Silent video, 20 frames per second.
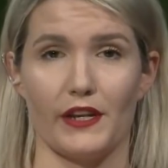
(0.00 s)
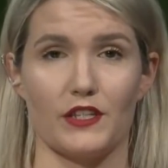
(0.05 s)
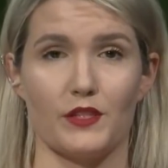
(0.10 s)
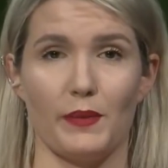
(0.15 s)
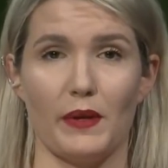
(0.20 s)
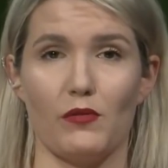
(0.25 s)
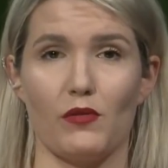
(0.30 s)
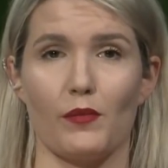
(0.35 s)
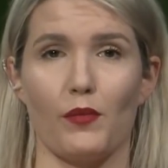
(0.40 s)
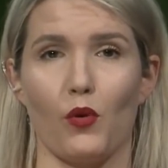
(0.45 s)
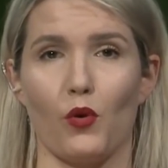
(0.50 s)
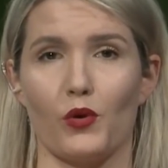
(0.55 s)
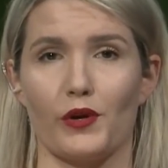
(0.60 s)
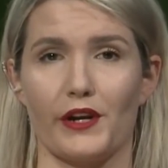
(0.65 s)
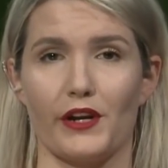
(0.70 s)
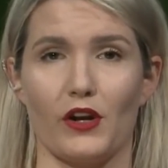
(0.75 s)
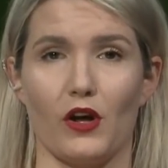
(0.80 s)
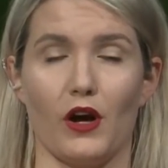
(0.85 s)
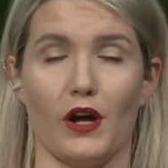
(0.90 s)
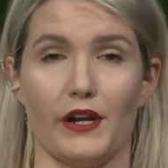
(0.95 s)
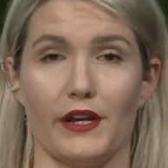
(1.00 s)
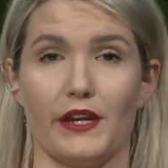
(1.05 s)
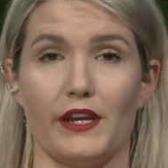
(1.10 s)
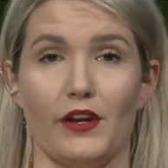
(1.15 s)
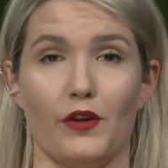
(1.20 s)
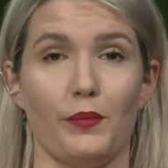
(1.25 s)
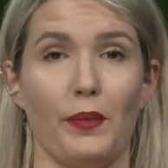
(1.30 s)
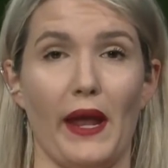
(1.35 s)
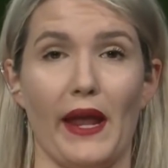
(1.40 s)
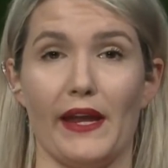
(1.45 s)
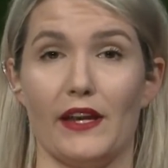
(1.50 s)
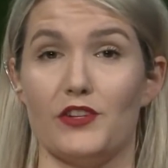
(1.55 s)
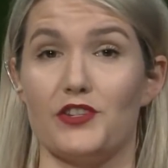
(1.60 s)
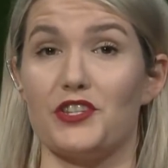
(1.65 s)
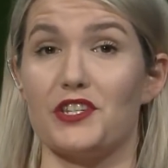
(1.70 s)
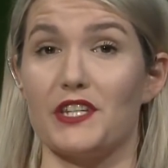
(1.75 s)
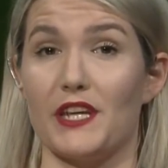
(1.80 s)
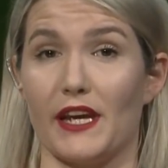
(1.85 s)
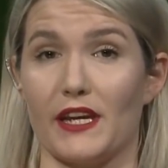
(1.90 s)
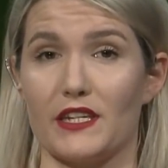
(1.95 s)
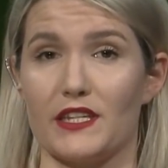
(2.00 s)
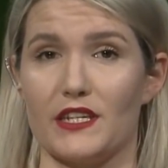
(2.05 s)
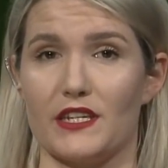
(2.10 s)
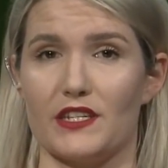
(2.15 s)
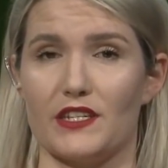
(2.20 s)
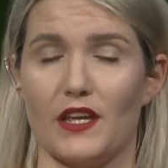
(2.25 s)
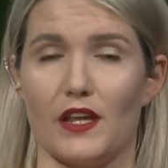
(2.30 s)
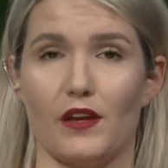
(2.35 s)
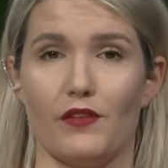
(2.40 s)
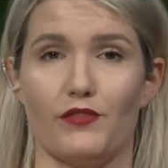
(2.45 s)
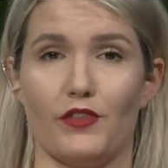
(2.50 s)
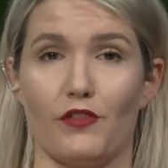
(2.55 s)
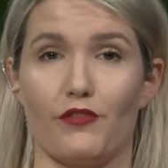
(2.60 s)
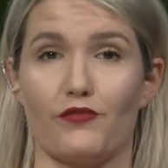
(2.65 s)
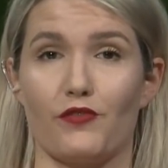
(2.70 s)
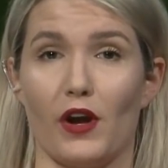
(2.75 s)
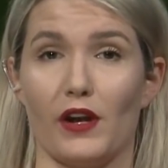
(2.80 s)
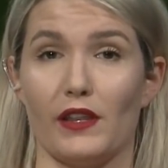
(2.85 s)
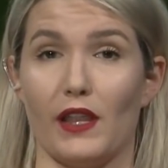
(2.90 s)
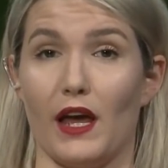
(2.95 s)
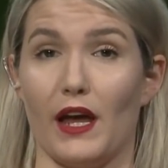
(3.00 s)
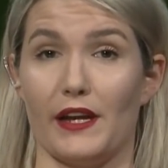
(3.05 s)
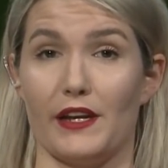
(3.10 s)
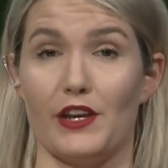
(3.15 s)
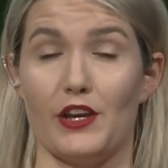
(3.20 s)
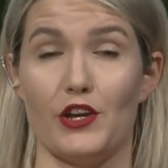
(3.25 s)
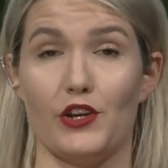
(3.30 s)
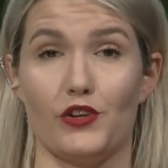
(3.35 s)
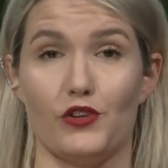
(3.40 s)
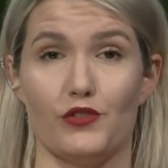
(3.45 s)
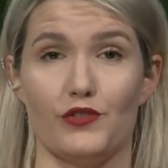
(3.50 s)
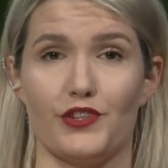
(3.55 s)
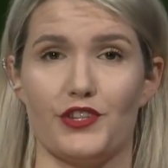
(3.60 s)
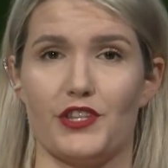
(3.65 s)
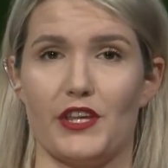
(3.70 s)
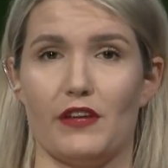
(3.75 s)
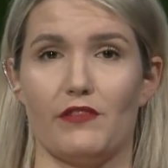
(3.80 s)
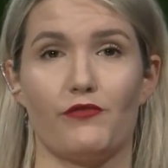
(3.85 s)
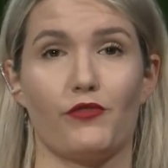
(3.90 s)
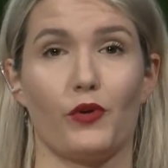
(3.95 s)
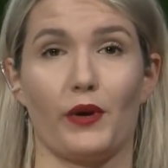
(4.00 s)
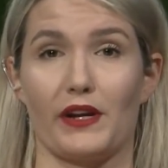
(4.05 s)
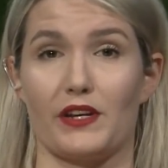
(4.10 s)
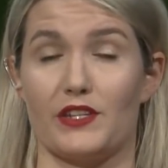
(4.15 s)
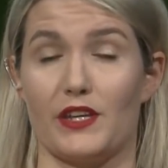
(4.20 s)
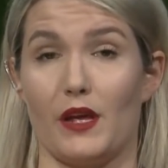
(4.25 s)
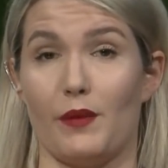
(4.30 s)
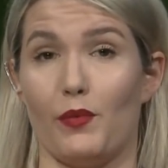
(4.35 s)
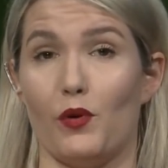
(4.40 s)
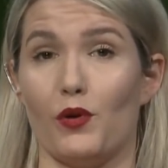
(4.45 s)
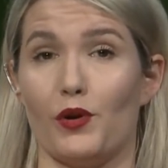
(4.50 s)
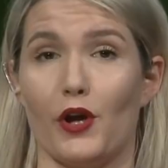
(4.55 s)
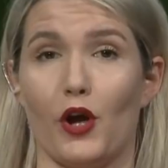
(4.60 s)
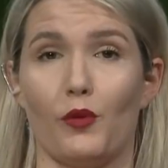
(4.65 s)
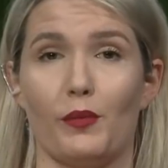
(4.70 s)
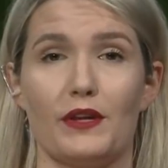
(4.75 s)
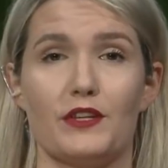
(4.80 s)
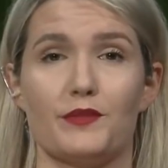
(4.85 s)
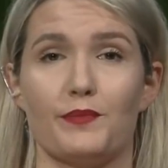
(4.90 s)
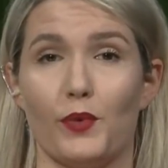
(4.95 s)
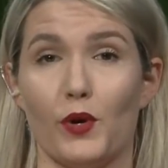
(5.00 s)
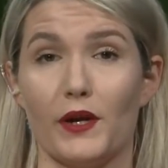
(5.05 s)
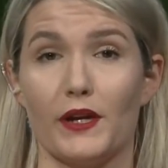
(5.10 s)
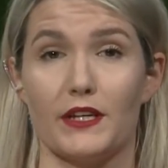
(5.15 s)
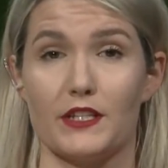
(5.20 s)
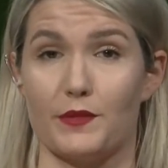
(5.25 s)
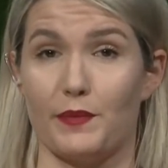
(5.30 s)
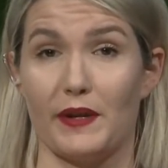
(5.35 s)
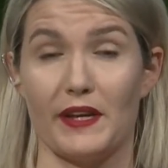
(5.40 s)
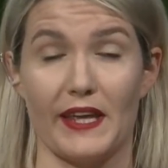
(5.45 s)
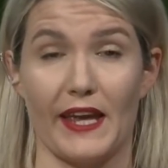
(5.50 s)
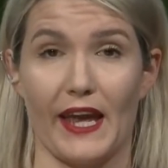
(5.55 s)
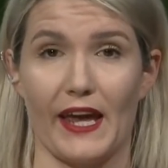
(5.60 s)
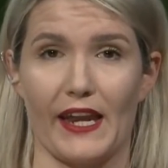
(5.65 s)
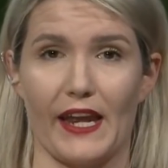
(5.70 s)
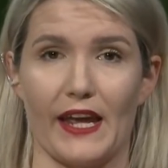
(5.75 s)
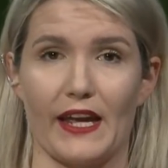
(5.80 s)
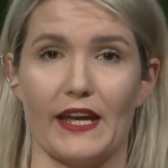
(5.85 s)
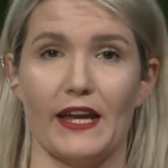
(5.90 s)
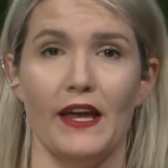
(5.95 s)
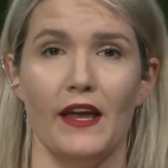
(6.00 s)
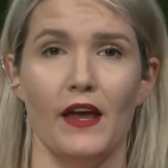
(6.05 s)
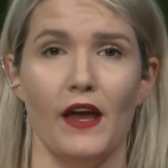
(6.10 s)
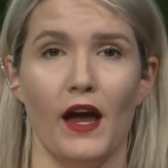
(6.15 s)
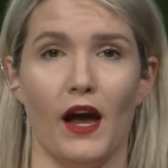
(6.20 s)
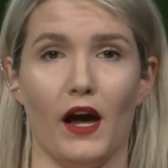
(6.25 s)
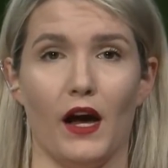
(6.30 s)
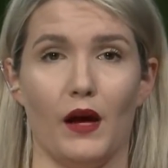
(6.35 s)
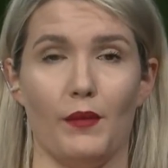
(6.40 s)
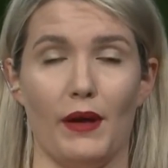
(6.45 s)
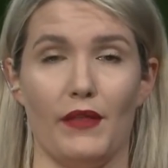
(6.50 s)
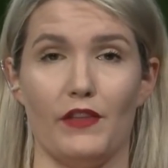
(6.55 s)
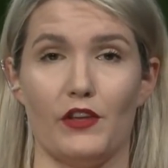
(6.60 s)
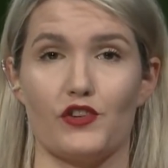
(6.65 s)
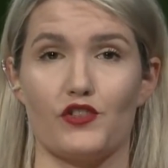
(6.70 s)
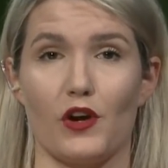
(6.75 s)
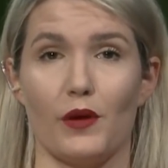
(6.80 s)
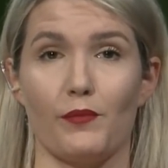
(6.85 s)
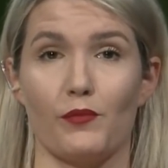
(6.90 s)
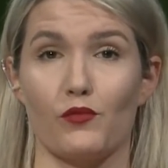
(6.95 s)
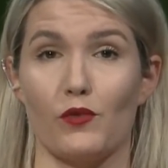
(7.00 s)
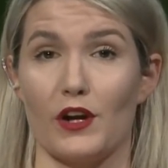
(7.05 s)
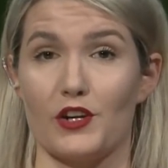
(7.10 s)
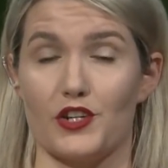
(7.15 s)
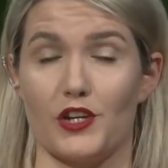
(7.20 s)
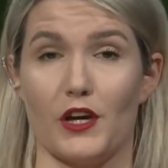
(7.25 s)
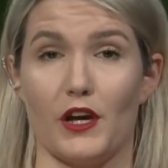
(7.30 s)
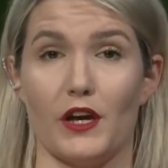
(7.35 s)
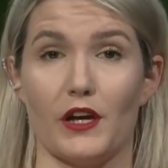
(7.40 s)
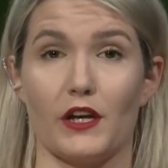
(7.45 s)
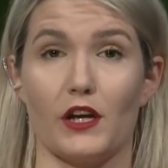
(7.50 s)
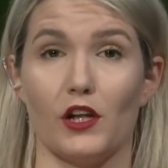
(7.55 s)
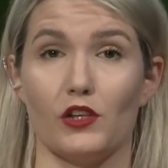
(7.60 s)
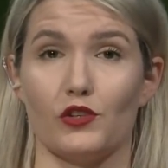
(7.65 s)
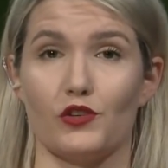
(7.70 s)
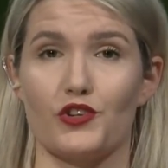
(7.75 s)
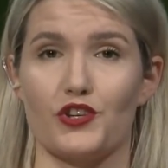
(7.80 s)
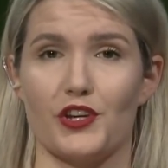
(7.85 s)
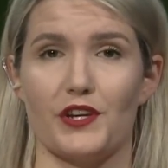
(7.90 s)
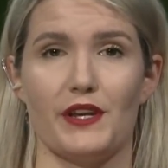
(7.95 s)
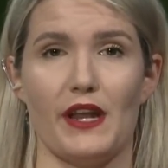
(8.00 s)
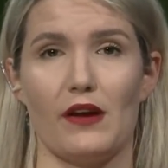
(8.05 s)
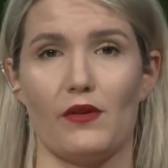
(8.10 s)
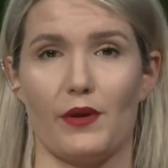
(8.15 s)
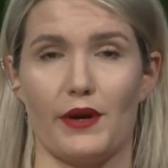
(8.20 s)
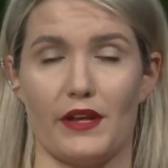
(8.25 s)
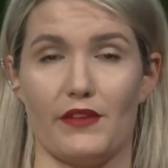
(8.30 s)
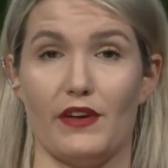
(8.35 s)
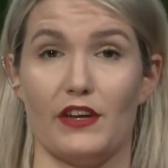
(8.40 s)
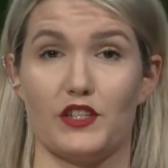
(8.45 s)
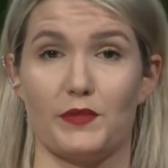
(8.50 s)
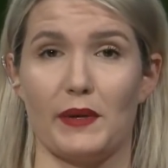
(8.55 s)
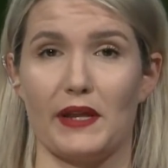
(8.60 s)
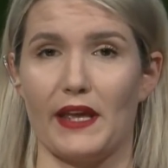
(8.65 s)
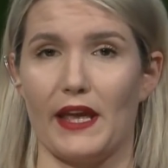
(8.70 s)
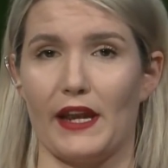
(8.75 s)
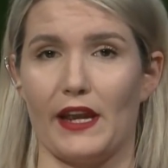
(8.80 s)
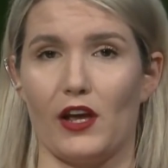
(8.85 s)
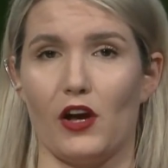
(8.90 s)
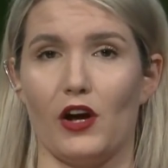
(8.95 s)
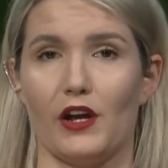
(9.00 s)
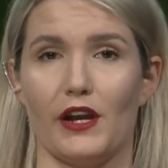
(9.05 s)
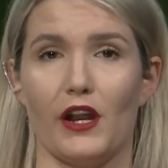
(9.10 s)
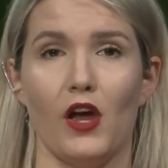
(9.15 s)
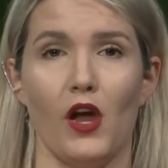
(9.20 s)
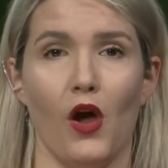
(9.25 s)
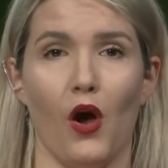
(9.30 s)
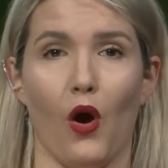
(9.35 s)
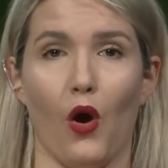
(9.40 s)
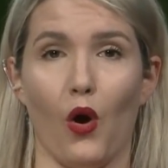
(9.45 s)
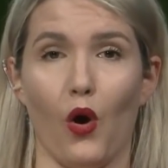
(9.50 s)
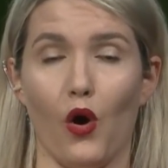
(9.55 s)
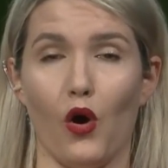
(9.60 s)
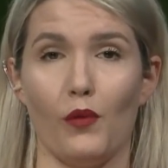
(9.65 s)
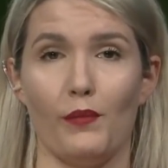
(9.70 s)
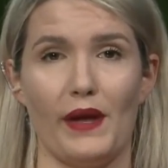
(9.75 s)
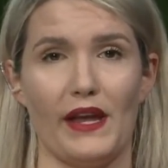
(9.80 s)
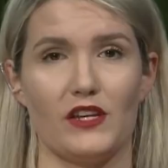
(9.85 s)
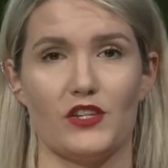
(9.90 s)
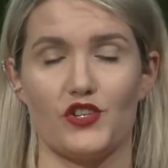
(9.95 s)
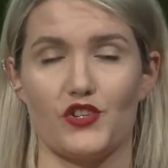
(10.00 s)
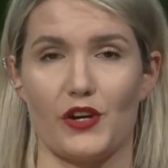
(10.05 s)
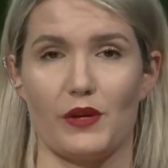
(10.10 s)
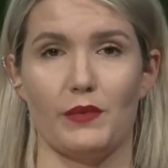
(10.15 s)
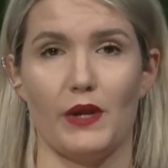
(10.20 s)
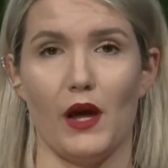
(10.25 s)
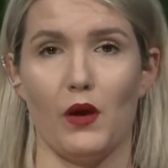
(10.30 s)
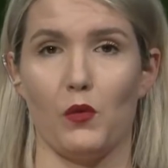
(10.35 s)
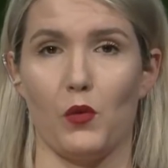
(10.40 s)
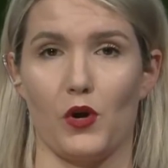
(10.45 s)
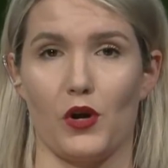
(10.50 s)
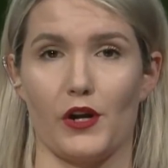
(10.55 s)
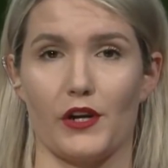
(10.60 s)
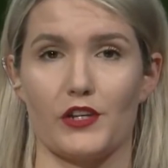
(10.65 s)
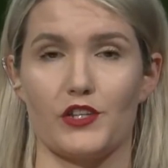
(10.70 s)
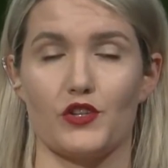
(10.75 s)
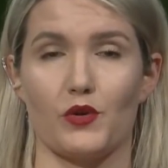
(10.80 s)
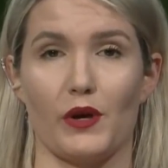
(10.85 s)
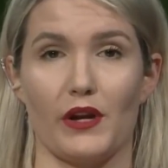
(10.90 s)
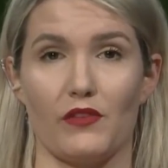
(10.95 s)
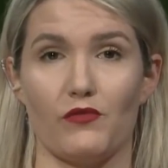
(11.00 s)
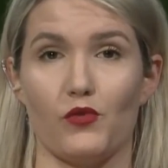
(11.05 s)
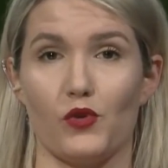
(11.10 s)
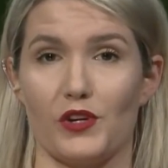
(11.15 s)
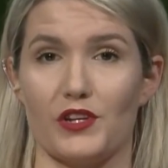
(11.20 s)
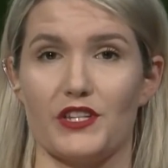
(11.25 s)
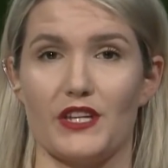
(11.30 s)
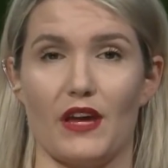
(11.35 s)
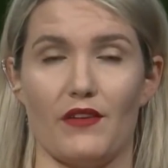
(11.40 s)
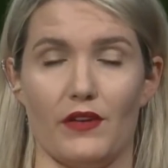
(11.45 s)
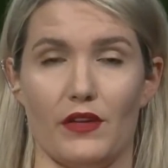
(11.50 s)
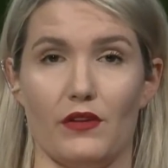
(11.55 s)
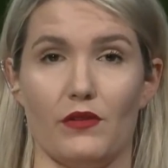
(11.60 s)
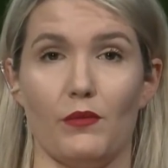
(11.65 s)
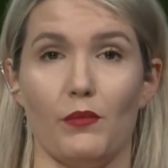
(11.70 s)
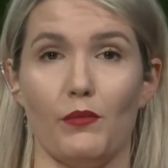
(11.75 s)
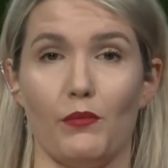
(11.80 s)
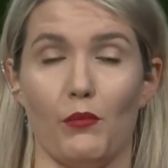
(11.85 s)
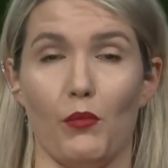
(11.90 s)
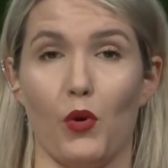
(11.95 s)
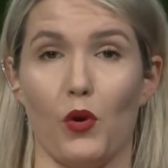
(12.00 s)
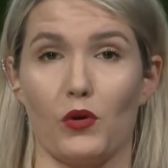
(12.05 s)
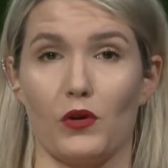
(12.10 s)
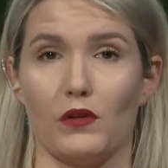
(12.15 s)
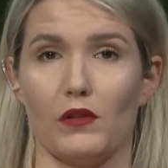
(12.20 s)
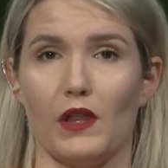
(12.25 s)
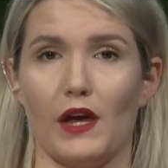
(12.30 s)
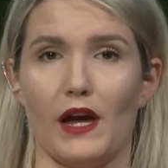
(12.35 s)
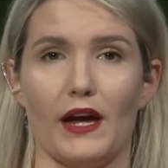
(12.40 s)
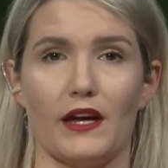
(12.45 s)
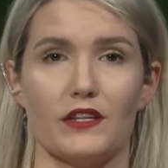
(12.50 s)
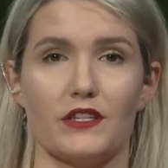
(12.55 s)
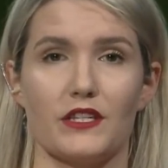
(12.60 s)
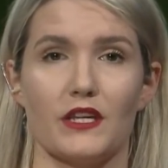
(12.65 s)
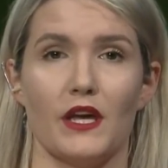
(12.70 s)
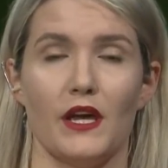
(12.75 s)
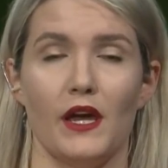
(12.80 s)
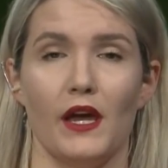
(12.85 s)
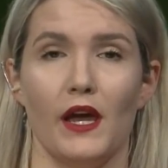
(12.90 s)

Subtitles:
It's been reported on, you know, Page Six instead of the frontline news that, for example, Comey's book has been getting, and the Trump-Russia collusion narrative has been getting on all mainstream networks 24/7, more or less.